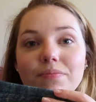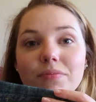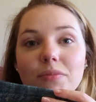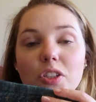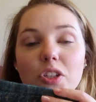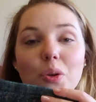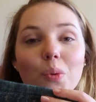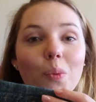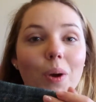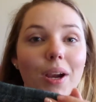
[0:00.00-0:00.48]

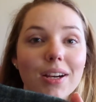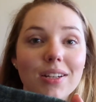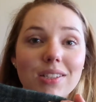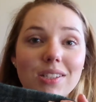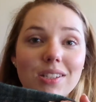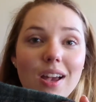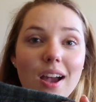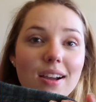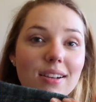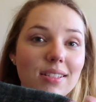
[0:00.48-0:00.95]
She wears
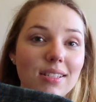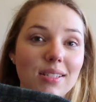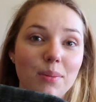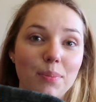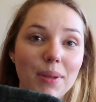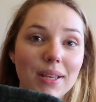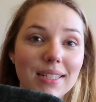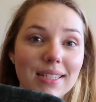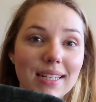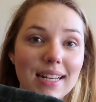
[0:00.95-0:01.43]
socks to
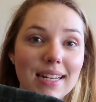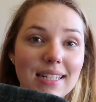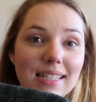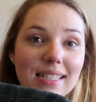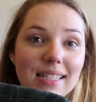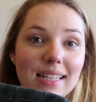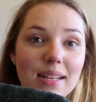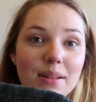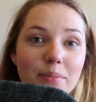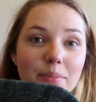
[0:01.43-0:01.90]
play
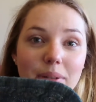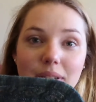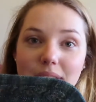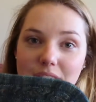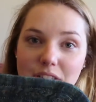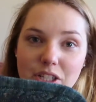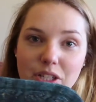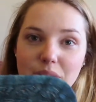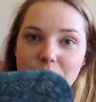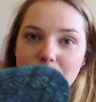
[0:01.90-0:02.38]
tennis in,
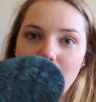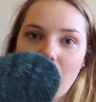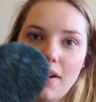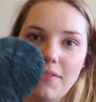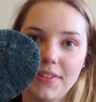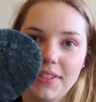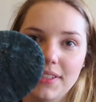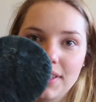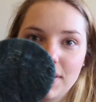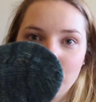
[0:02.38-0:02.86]
but she
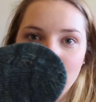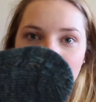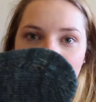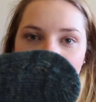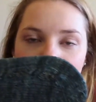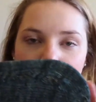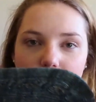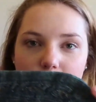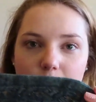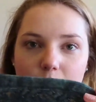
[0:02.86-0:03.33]
obviously wouldn't
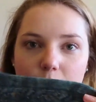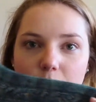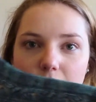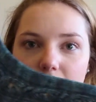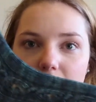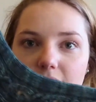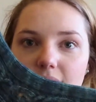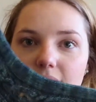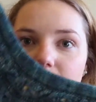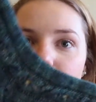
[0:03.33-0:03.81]
really be
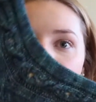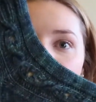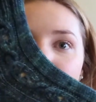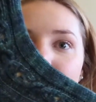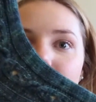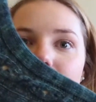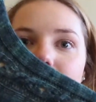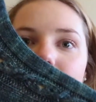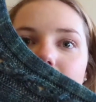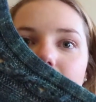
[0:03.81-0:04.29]
wearing these to play
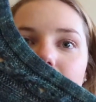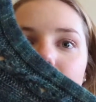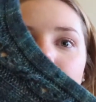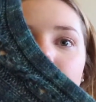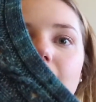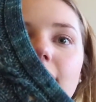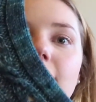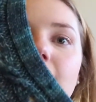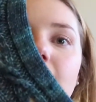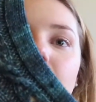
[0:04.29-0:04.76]
tennis
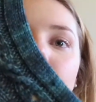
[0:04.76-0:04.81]
in.